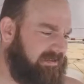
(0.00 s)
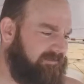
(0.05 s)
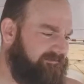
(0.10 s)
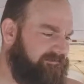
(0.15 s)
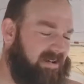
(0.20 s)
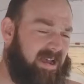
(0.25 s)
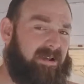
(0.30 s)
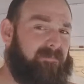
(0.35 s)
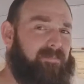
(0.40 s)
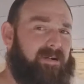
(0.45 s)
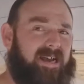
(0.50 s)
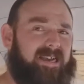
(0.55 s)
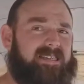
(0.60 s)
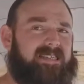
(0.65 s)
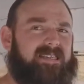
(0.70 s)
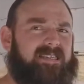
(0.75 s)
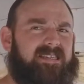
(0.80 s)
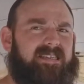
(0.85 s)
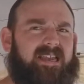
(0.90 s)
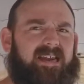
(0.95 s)
$5
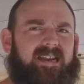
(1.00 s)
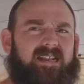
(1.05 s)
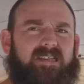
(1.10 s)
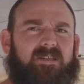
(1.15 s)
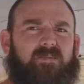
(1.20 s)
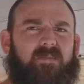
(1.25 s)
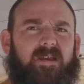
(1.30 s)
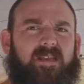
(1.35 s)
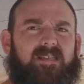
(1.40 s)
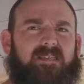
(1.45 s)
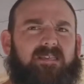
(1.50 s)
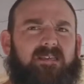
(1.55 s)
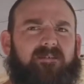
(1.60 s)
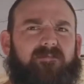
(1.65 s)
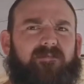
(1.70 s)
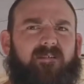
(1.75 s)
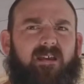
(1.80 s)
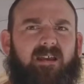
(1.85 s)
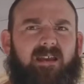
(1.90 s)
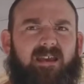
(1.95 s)
is not
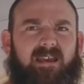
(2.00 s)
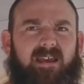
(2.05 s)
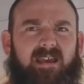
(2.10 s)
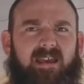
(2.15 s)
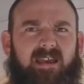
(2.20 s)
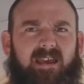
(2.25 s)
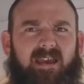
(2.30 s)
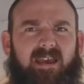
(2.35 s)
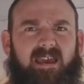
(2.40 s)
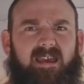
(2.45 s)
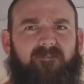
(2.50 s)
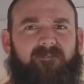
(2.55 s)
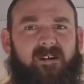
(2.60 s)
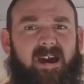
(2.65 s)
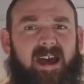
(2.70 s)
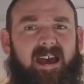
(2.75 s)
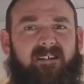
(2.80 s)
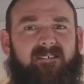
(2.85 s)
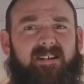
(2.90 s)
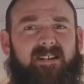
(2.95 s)
expensive. If
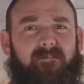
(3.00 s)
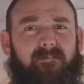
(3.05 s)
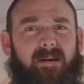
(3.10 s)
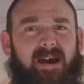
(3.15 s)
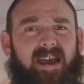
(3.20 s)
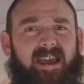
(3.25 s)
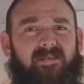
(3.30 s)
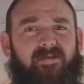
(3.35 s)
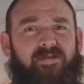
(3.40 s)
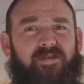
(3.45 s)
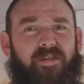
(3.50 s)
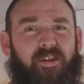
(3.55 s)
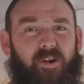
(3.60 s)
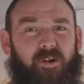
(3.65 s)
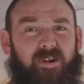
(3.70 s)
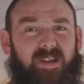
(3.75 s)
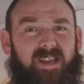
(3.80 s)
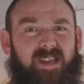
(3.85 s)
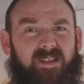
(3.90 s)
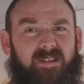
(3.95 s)
I had to buy
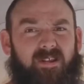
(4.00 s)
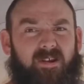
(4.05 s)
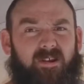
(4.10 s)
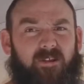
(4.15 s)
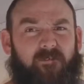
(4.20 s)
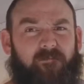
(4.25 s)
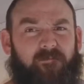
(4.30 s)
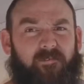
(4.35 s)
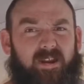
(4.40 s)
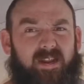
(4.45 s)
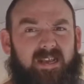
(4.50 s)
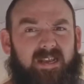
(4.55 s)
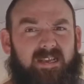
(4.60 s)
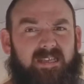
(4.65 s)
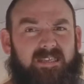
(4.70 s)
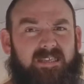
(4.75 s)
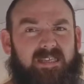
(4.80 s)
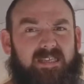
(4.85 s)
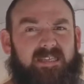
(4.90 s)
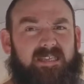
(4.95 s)
30 of those
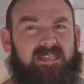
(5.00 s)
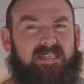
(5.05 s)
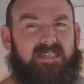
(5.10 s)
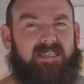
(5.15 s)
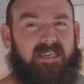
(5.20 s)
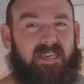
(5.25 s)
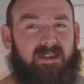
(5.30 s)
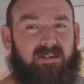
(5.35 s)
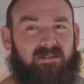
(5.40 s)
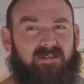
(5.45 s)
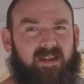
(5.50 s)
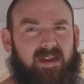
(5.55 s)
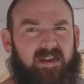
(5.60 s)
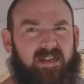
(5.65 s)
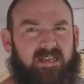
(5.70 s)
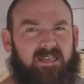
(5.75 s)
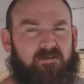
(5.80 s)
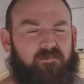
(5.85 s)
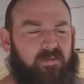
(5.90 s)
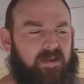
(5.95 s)
fittings, it's still not
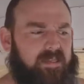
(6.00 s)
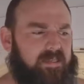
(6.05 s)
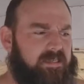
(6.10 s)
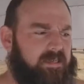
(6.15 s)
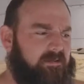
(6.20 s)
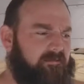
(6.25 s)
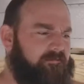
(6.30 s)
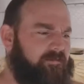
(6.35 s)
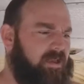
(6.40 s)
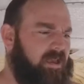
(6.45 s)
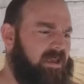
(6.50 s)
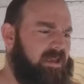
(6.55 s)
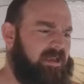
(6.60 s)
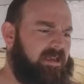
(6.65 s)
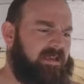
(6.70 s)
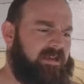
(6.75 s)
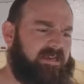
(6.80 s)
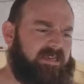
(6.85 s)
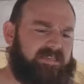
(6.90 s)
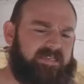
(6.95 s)
expensive.
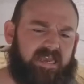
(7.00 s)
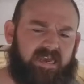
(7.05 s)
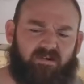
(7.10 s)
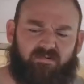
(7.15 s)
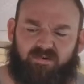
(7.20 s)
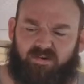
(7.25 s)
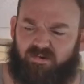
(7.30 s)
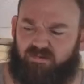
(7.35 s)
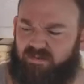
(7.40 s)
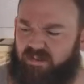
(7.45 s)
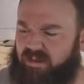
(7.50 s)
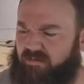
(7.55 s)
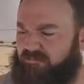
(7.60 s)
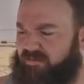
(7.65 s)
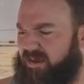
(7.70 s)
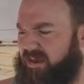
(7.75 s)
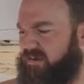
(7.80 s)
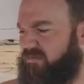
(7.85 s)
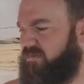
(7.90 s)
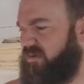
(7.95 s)
Because I would only
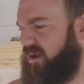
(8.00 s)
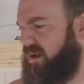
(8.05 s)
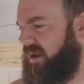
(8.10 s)
be, what,